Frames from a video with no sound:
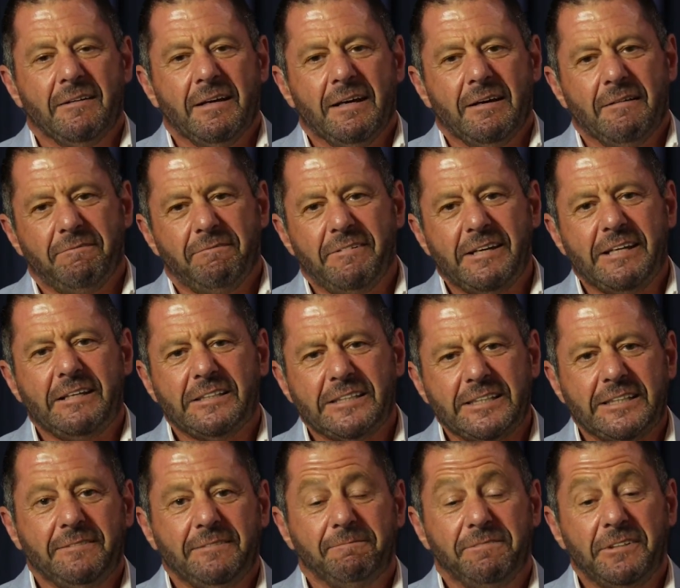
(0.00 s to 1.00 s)

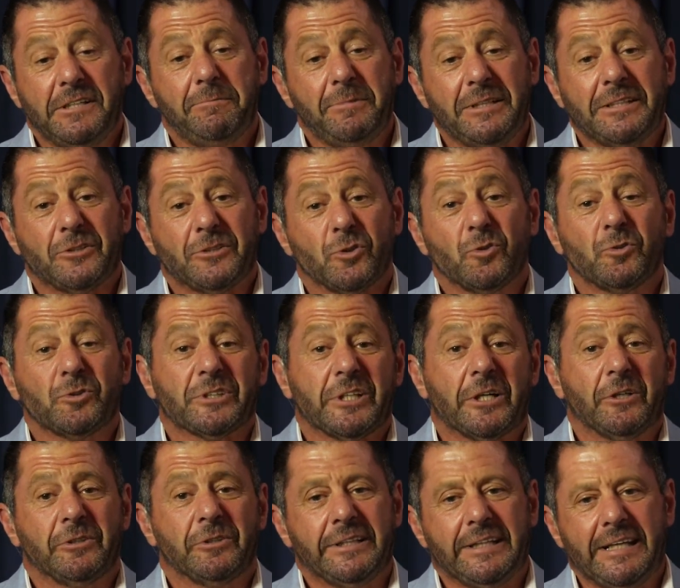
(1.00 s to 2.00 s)
Phoebe is
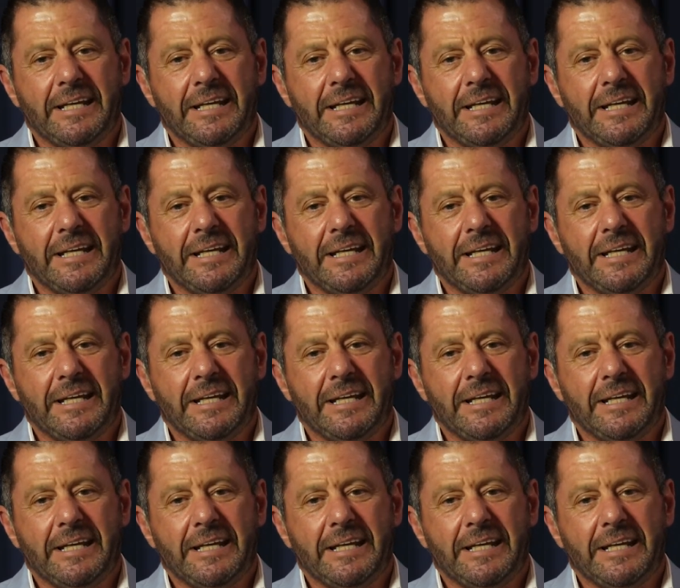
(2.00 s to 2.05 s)
also an